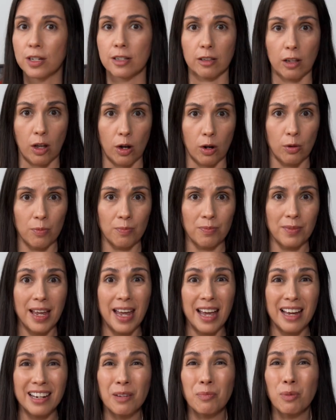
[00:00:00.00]
is low,
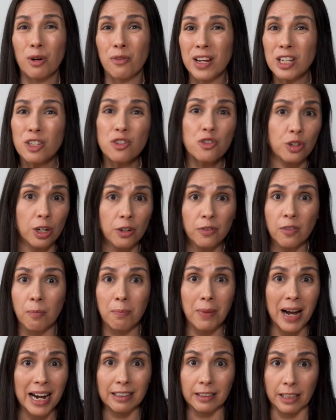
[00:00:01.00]
and it prevents junk
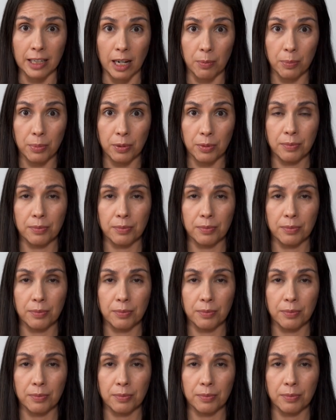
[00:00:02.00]
from piling up.